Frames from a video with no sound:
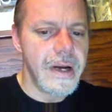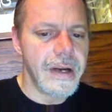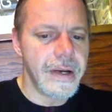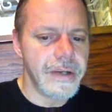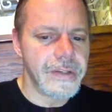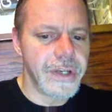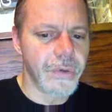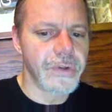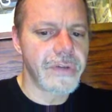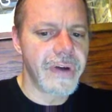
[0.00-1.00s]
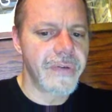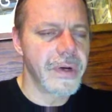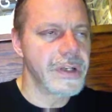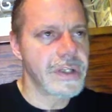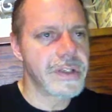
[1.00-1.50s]
It is the oldest surviving
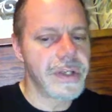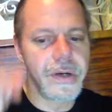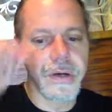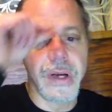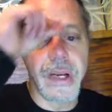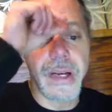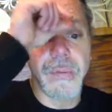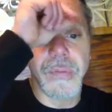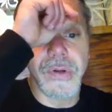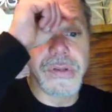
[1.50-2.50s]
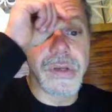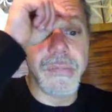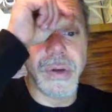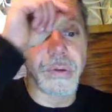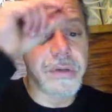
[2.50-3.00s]
Renaissance theater, and it was
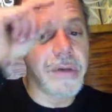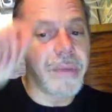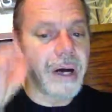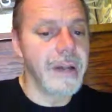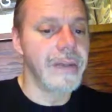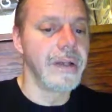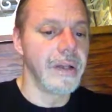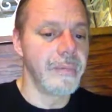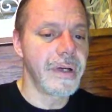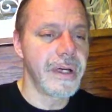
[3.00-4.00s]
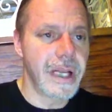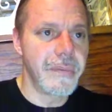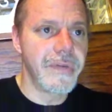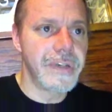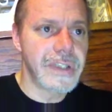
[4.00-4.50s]
built by the Olympic
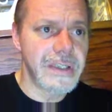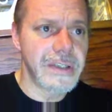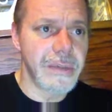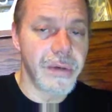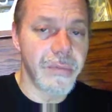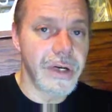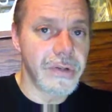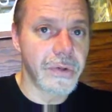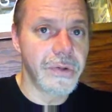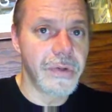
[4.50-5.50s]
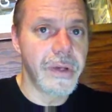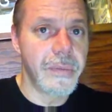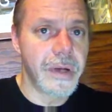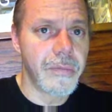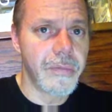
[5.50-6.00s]
Academy of Vicenza. Remember I told you they
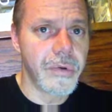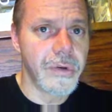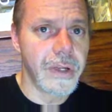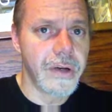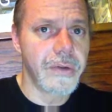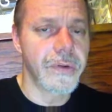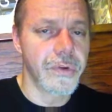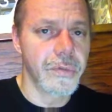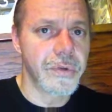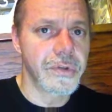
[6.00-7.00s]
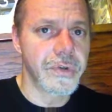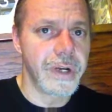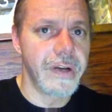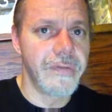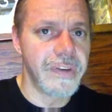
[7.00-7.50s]
become important later? The group that was
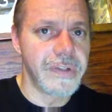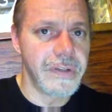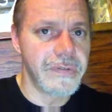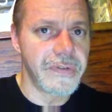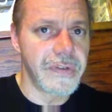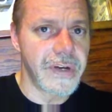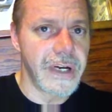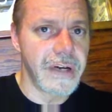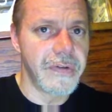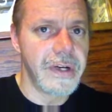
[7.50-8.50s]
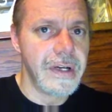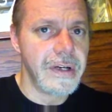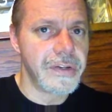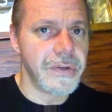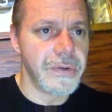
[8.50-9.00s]
created in 1555
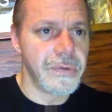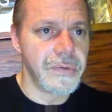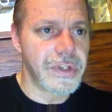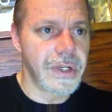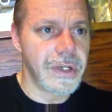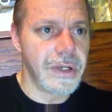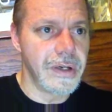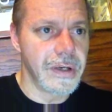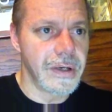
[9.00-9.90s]
to study